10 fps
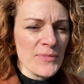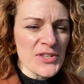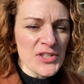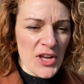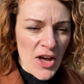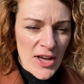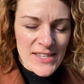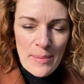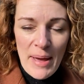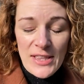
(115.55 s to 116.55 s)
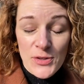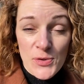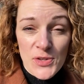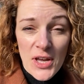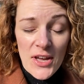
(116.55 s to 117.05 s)
skirts, like
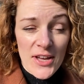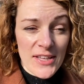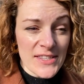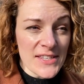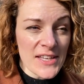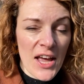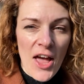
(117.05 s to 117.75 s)
pencil skirts,